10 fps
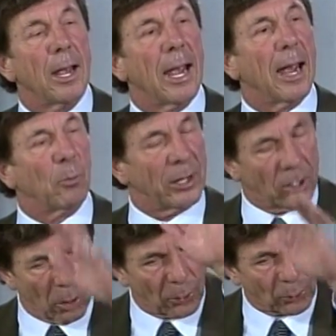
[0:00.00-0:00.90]
And we
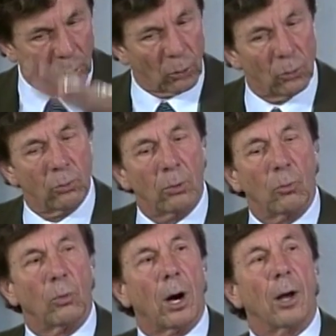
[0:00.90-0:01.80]
go through
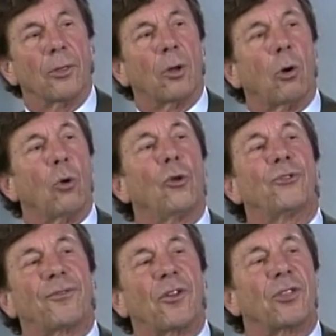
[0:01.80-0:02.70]
the whole
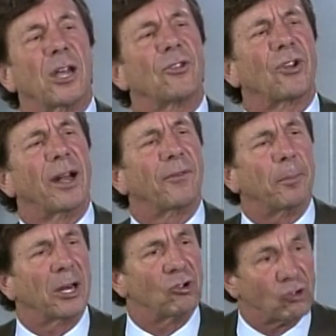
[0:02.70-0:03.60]
different things that
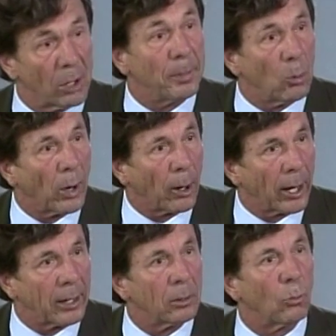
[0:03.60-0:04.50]
everybody should be
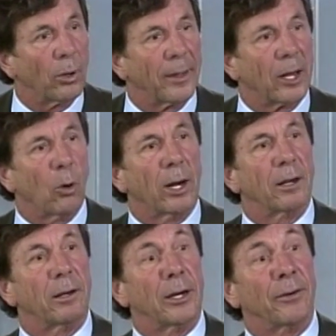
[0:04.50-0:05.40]
wearing when they go on
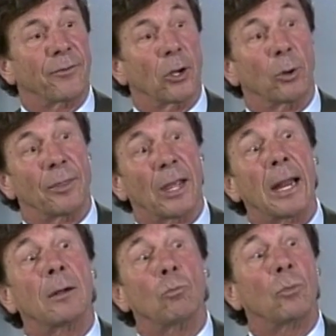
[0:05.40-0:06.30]
an interview. And
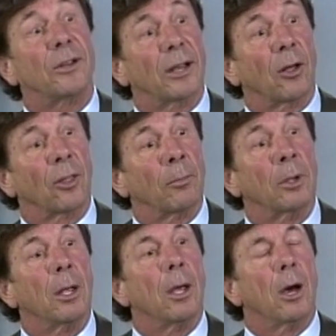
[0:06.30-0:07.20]
then we tell them,
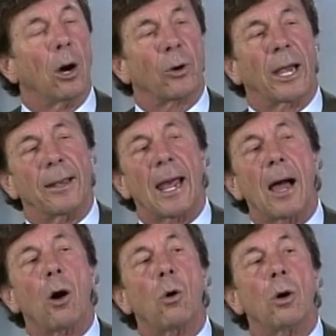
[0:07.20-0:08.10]
okay,
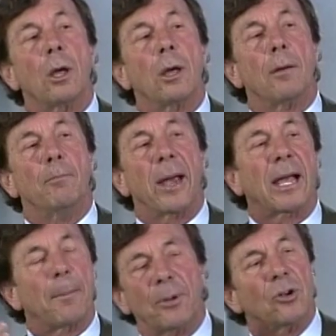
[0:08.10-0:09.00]
now
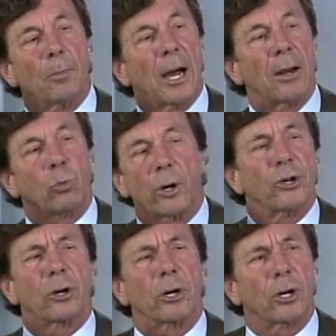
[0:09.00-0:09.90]
make up in your mind where
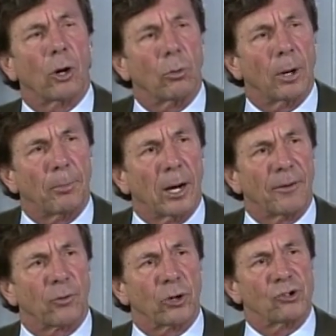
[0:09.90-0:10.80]
you're going to go apply
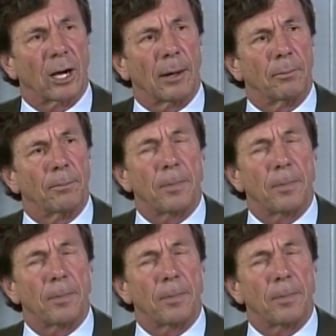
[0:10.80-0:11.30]
for a job.